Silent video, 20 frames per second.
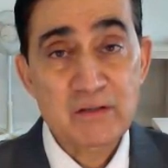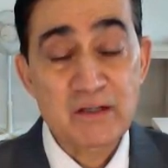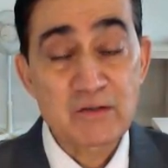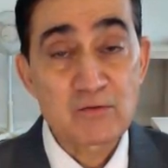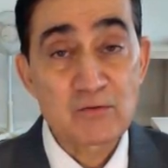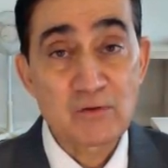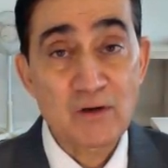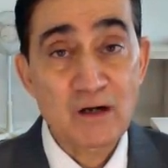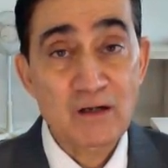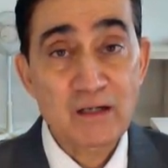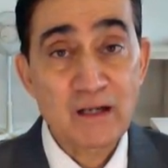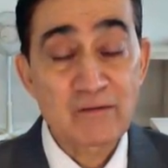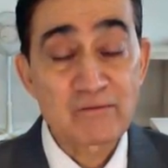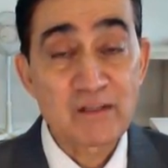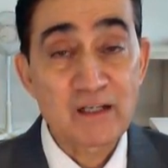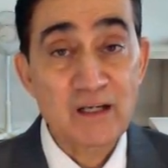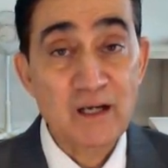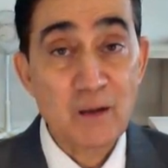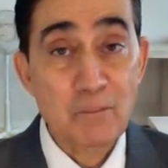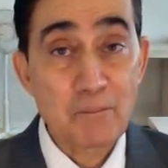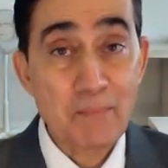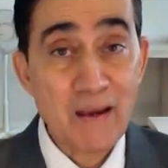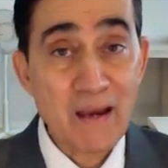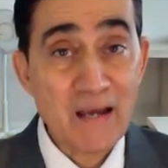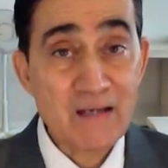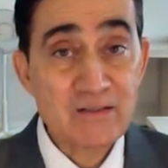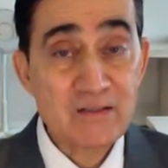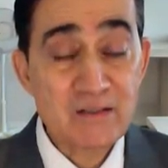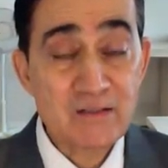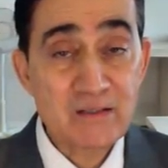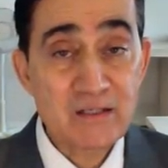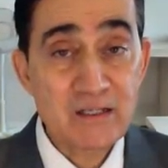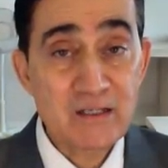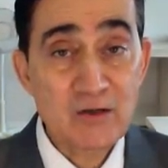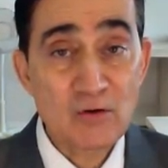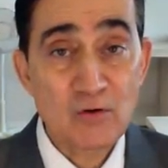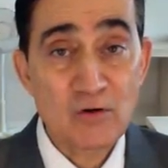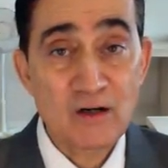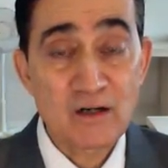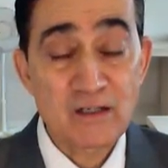they do not have the capacity
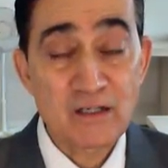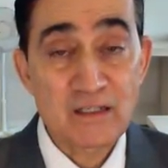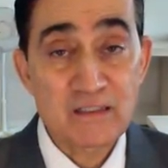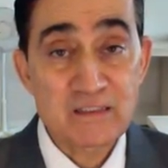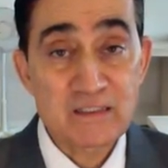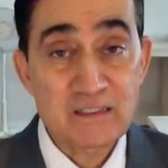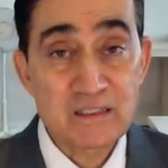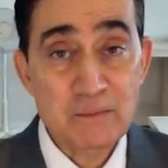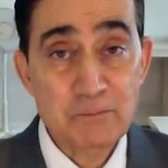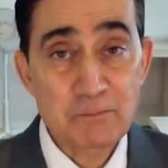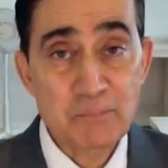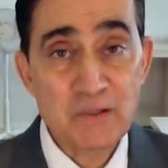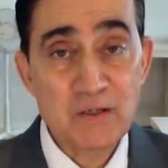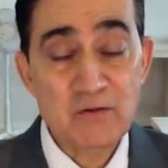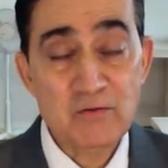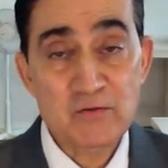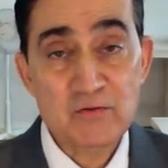or the discipline